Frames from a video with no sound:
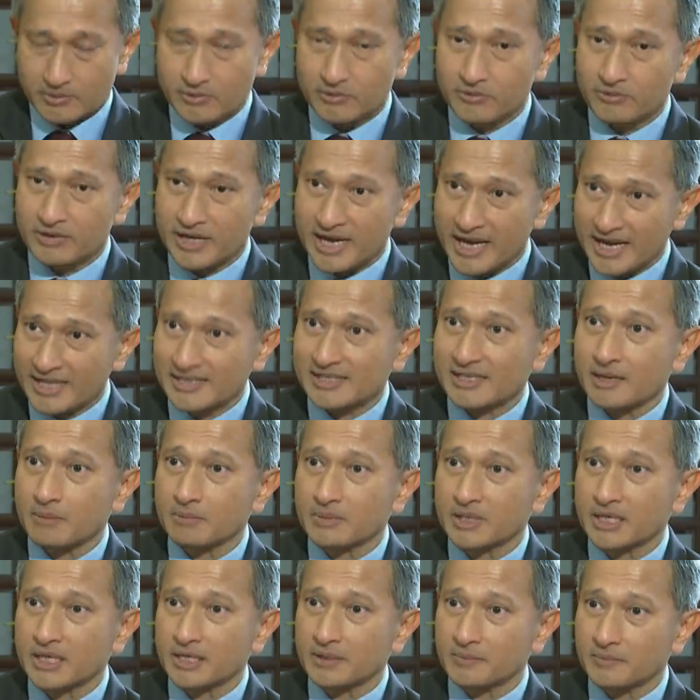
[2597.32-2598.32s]
create
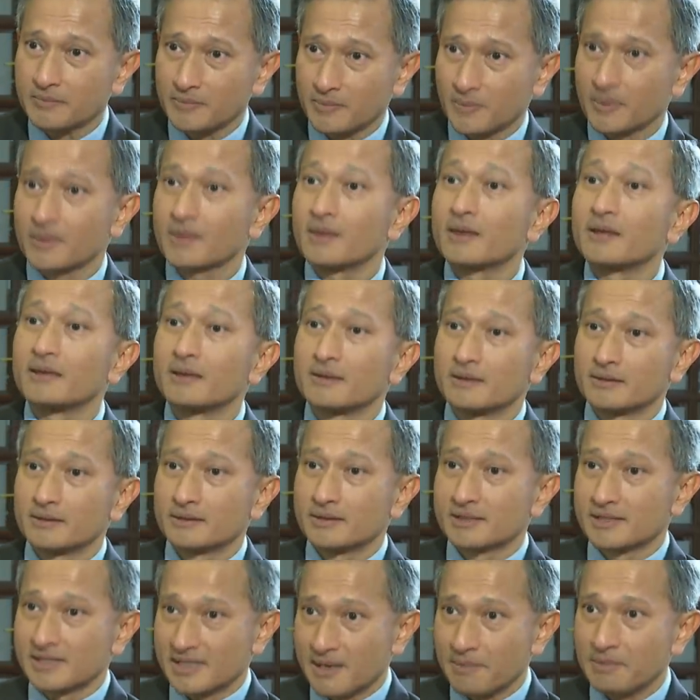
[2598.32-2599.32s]
something,
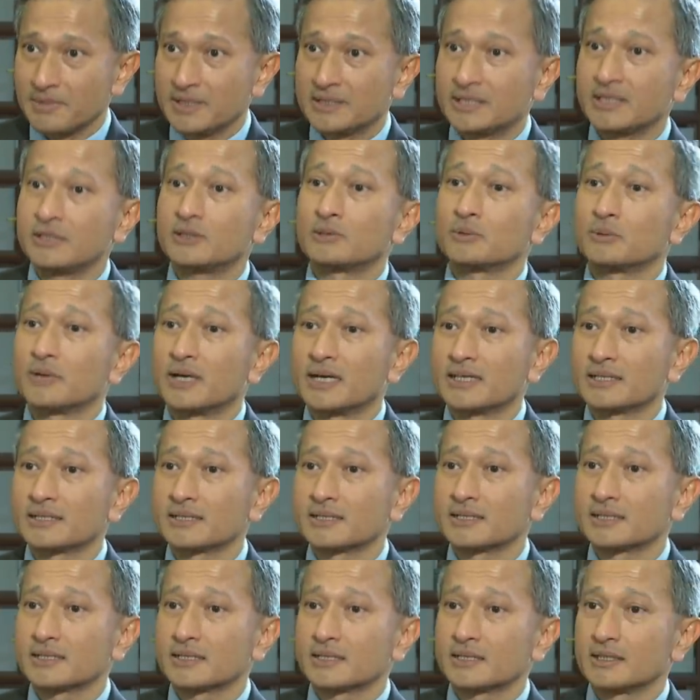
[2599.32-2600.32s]
submit it to
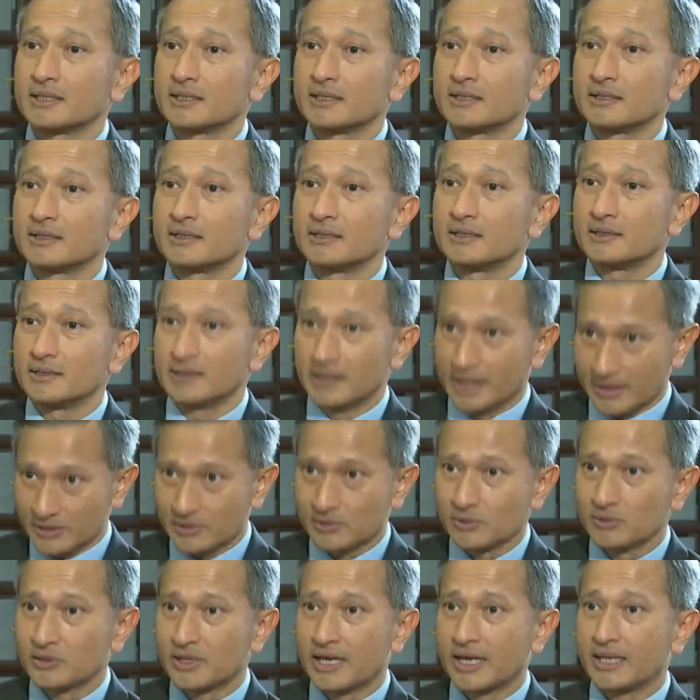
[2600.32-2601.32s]
us,
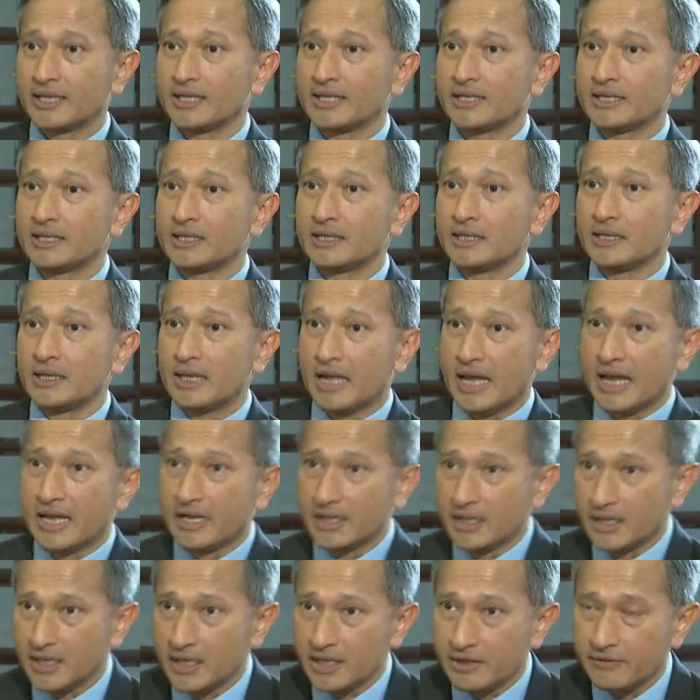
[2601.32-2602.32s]
let's look at it.
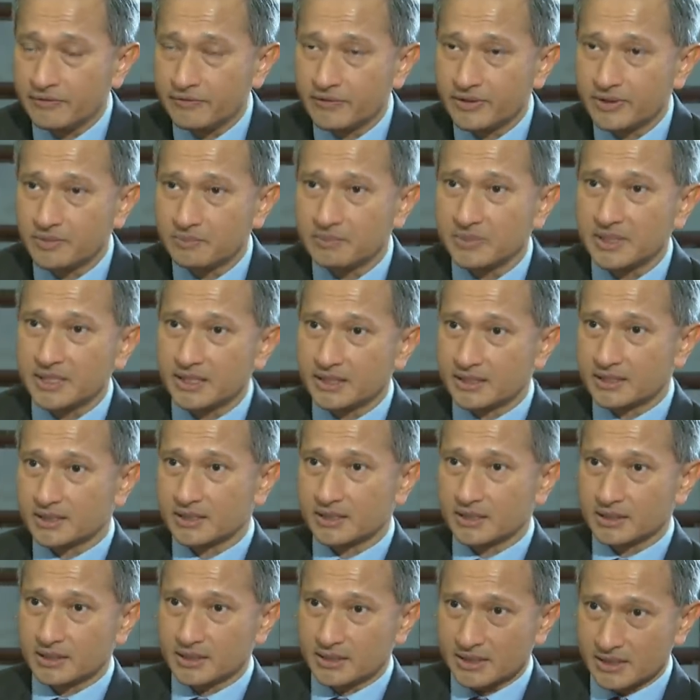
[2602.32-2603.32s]
And if it
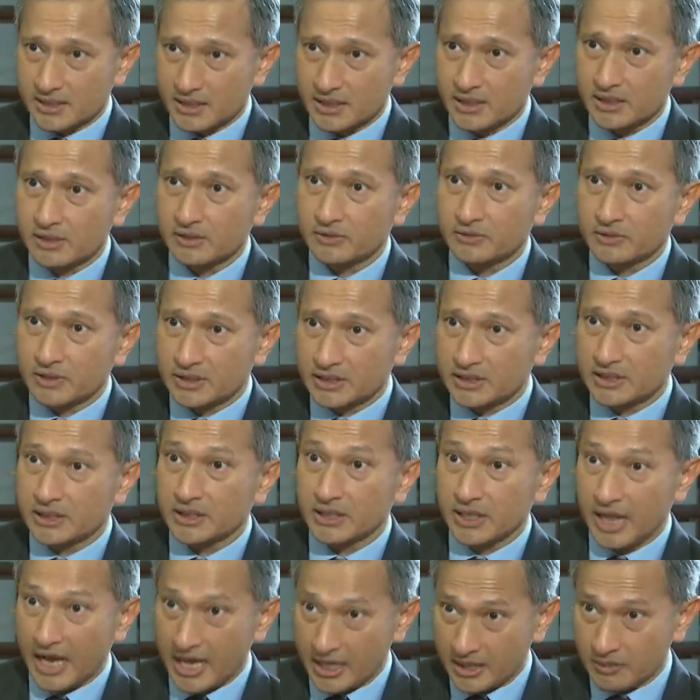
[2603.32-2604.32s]
meets the
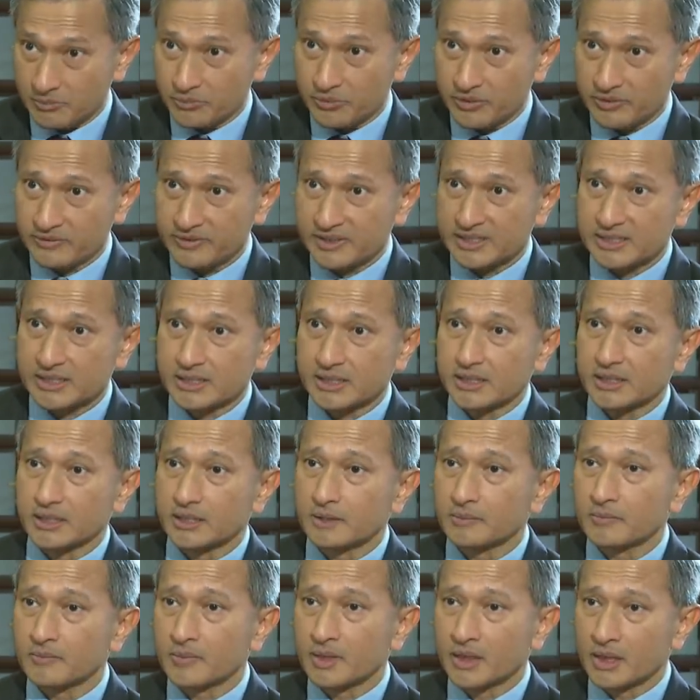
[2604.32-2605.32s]
security and the
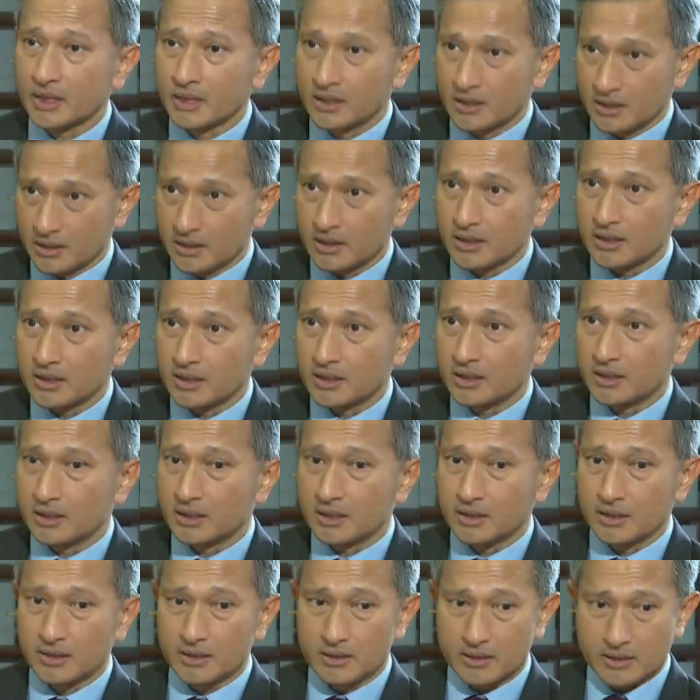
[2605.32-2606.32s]
privacy
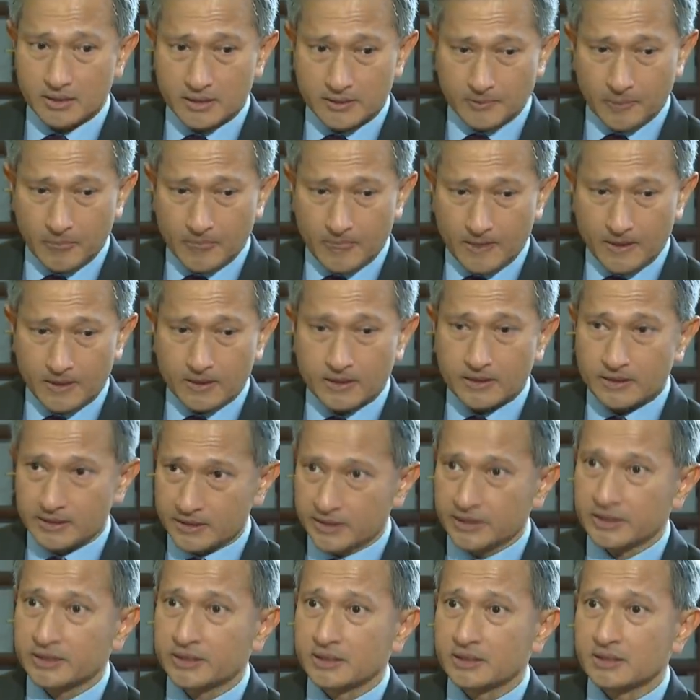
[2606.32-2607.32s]
uh,
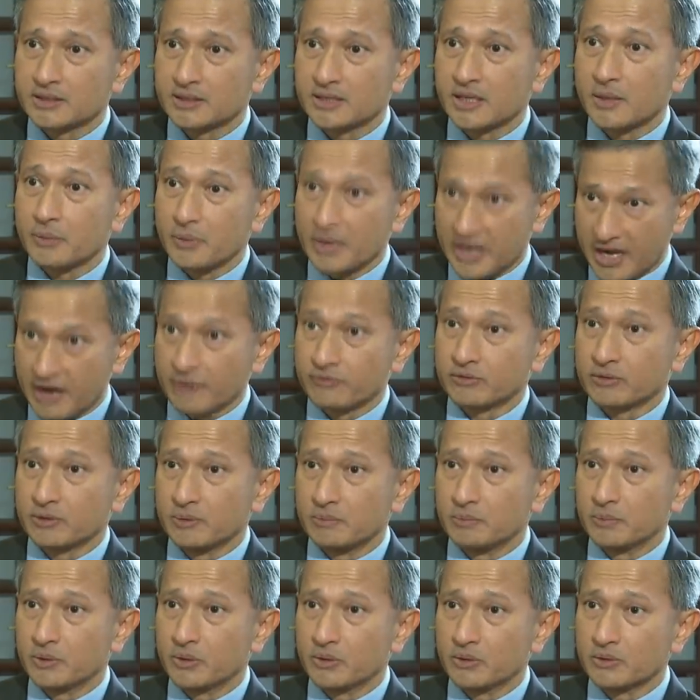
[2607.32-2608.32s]
conditions that we have to
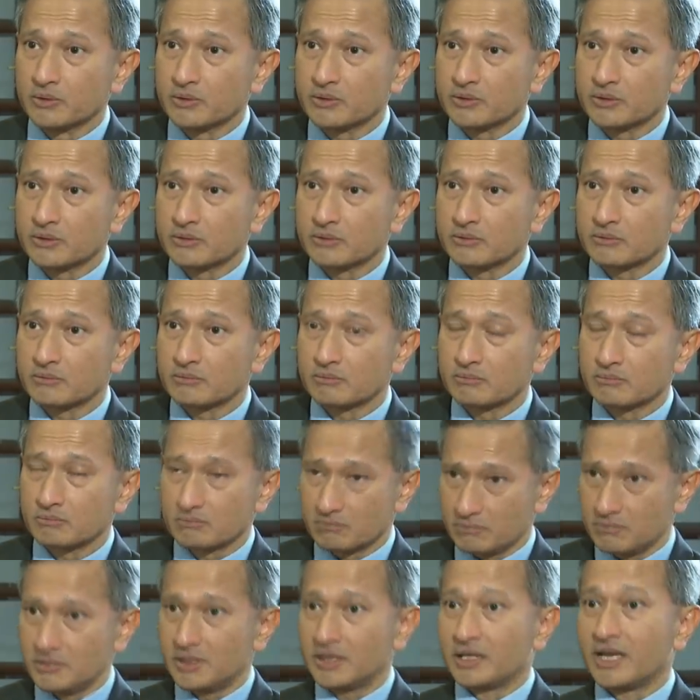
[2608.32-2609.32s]
impose,
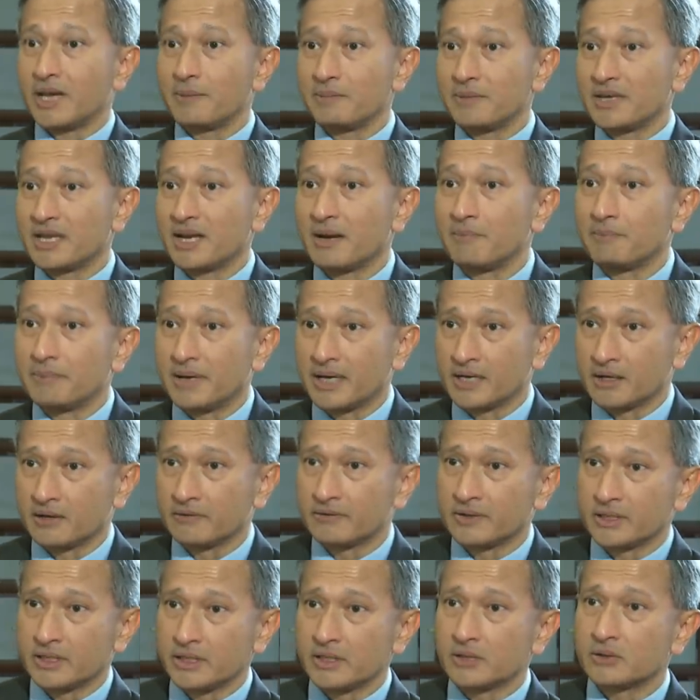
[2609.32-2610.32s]
it can become part
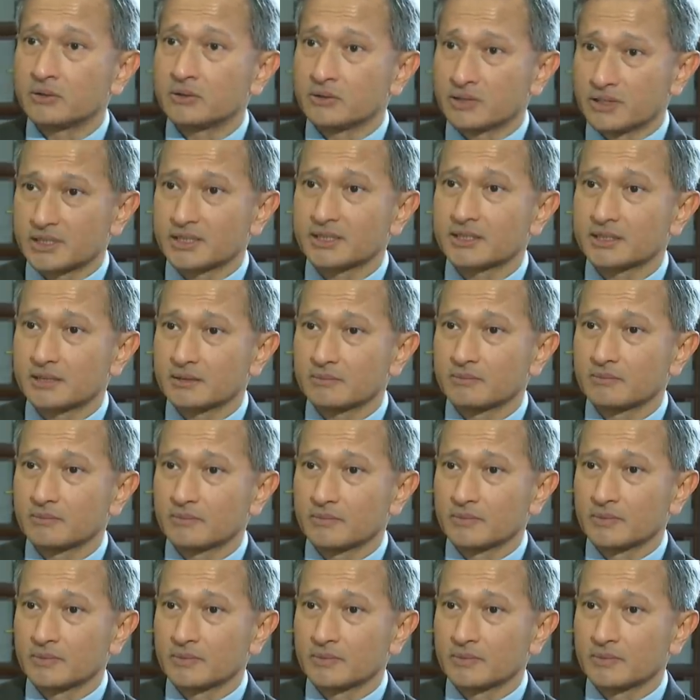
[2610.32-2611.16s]
of the ecosystem.